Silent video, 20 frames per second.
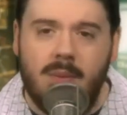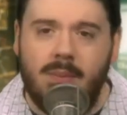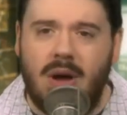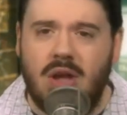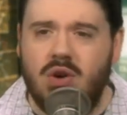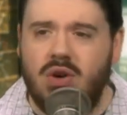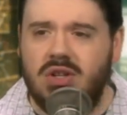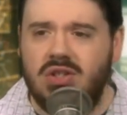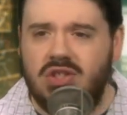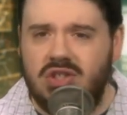
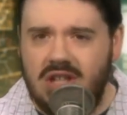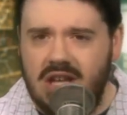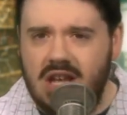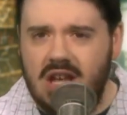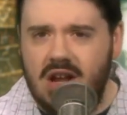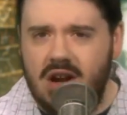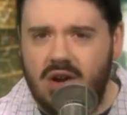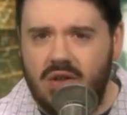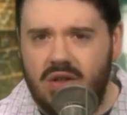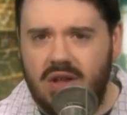But you can
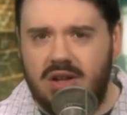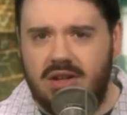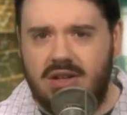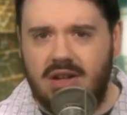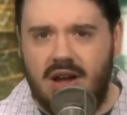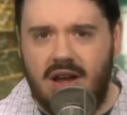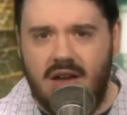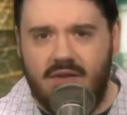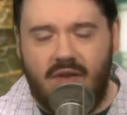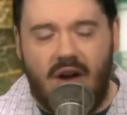see here
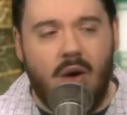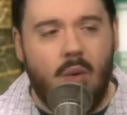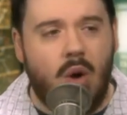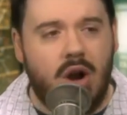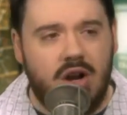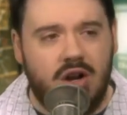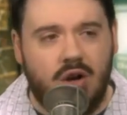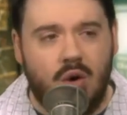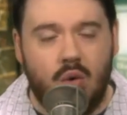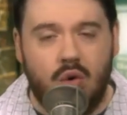that uh, if I
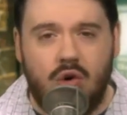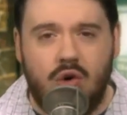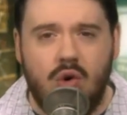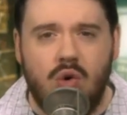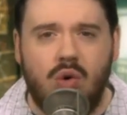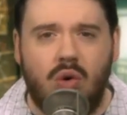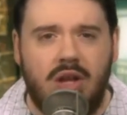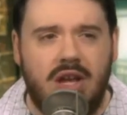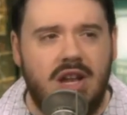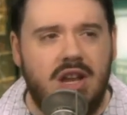wanted to go
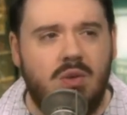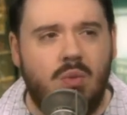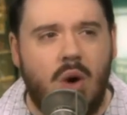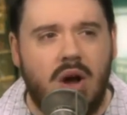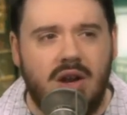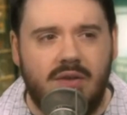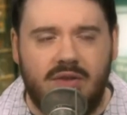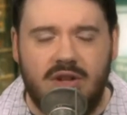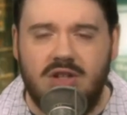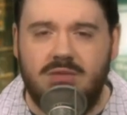Google any
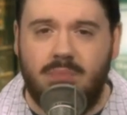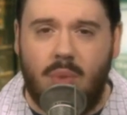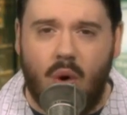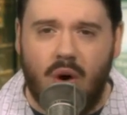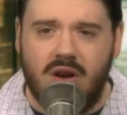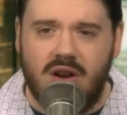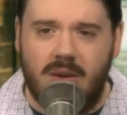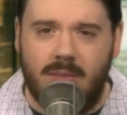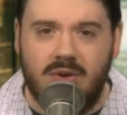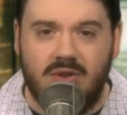one of these
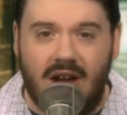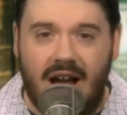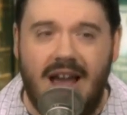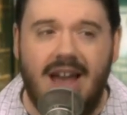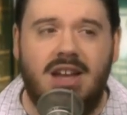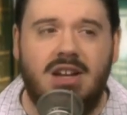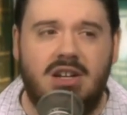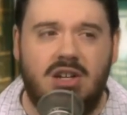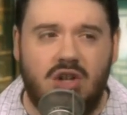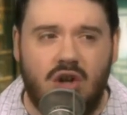port numbers,
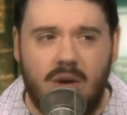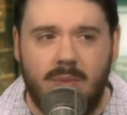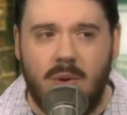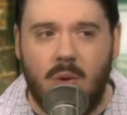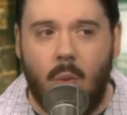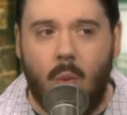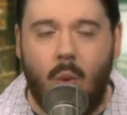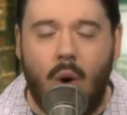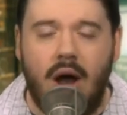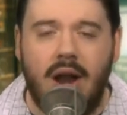I could
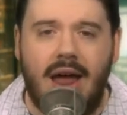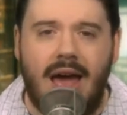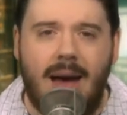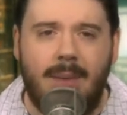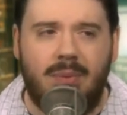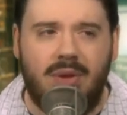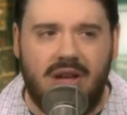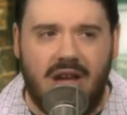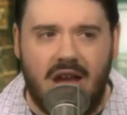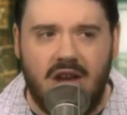determine what
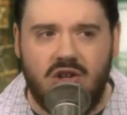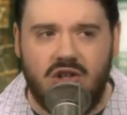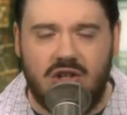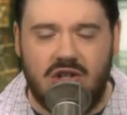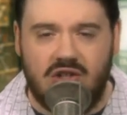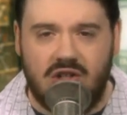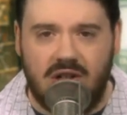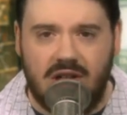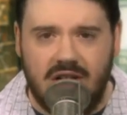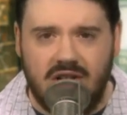application
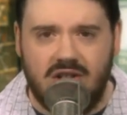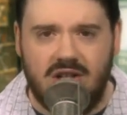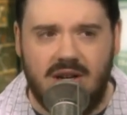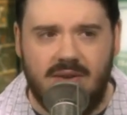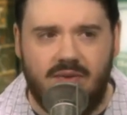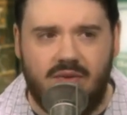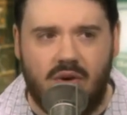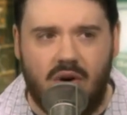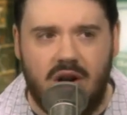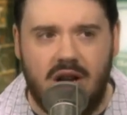is
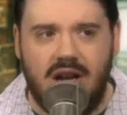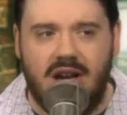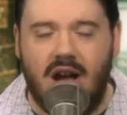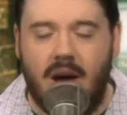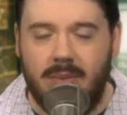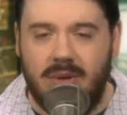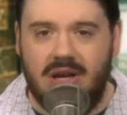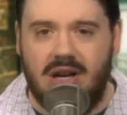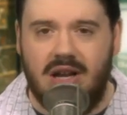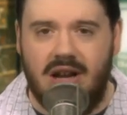listening for an
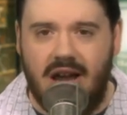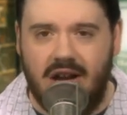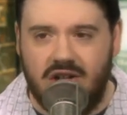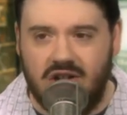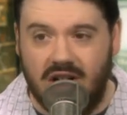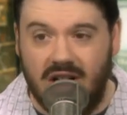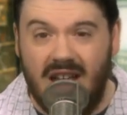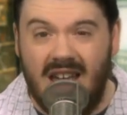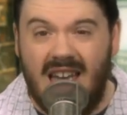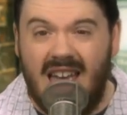incoming
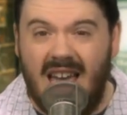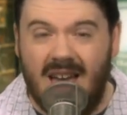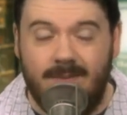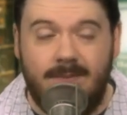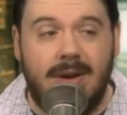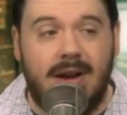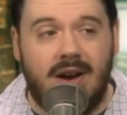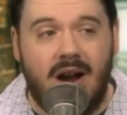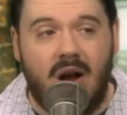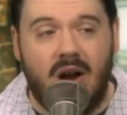connection
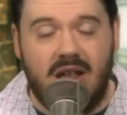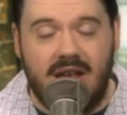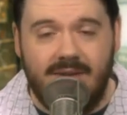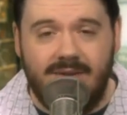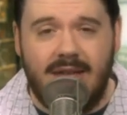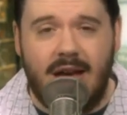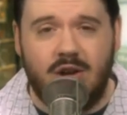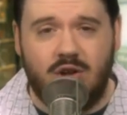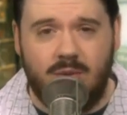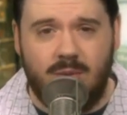and figure out
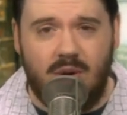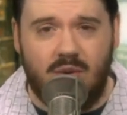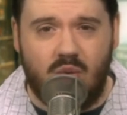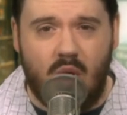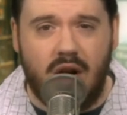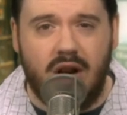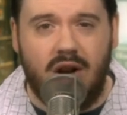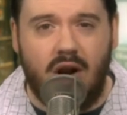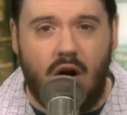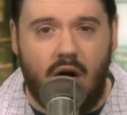if that should be
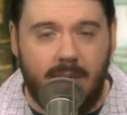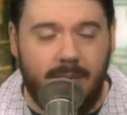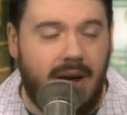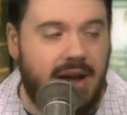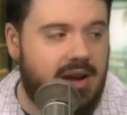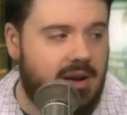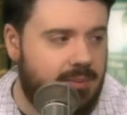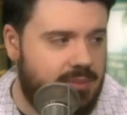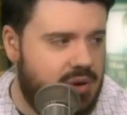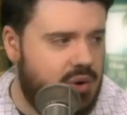running on
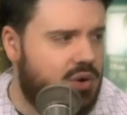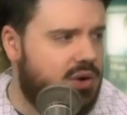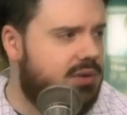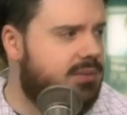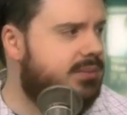my computer.